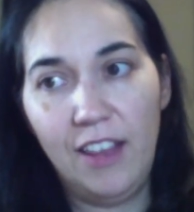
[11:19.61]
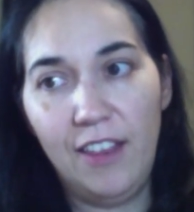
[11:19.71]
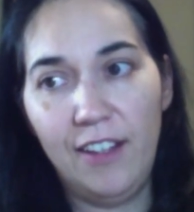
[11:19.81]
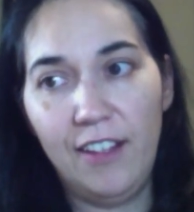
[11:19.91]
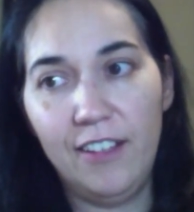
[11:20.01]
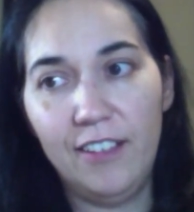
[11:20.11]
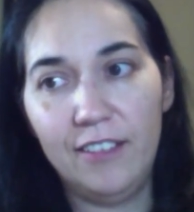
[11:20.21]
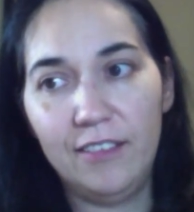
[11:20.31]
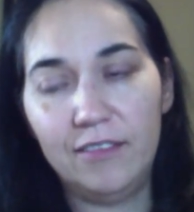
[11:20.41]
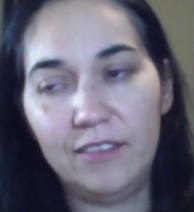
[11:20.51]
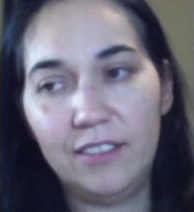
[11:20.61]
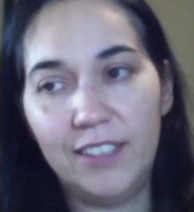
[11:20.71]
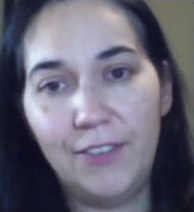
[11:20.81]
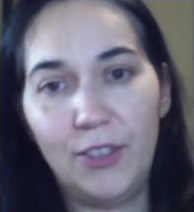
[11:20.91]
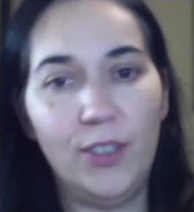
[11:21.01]

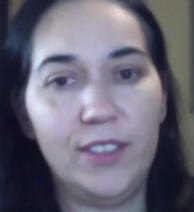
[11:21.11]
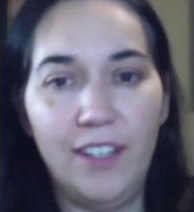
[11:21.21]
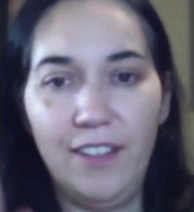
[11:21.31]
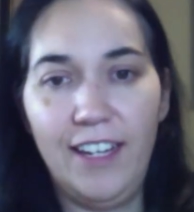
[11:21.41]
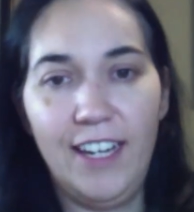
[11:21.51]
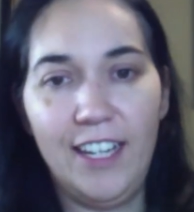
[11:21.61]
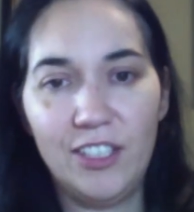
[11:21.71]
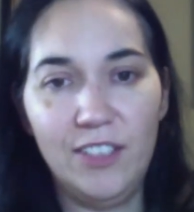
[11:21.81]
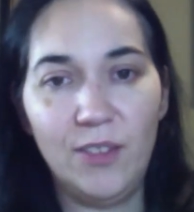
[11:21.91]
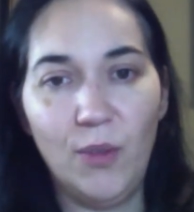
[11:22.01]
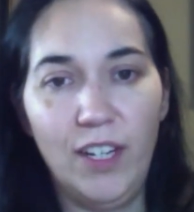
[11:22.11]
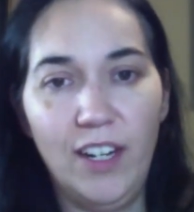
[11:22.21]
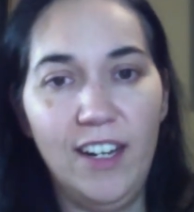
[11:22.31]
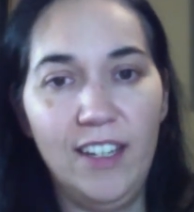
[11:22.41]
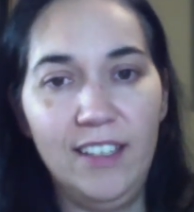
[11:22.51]
Of course, all the action's going
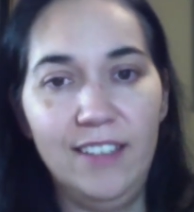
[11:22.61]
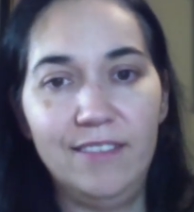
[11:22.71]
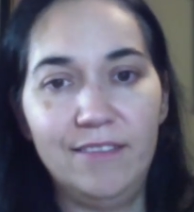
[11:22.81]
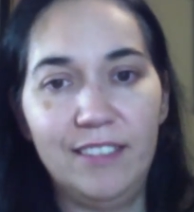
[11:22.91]
on, and